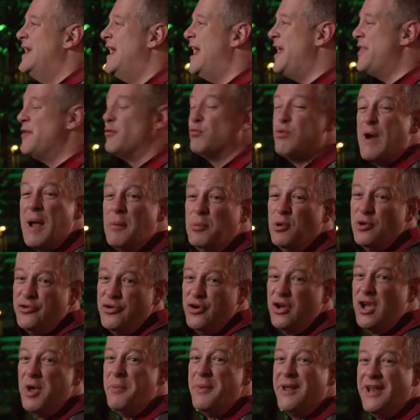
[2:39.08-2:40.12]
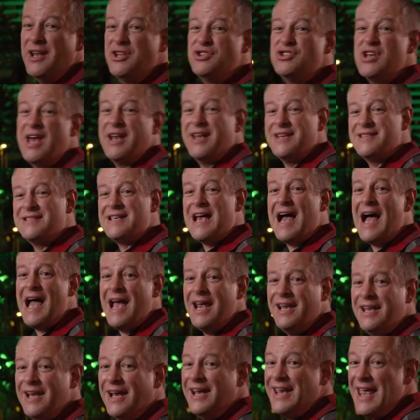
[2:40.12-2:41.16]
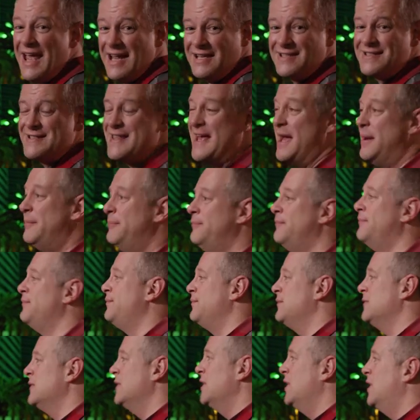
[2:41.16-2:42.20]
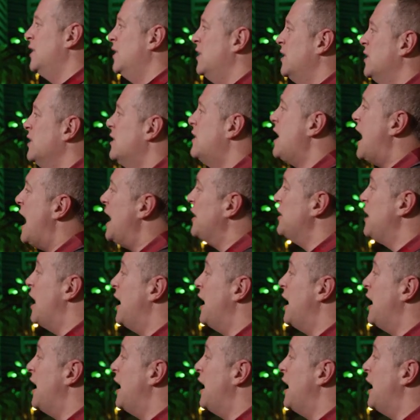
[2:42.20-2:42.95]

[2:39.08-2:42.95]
and the rebels who committed genocide against them. God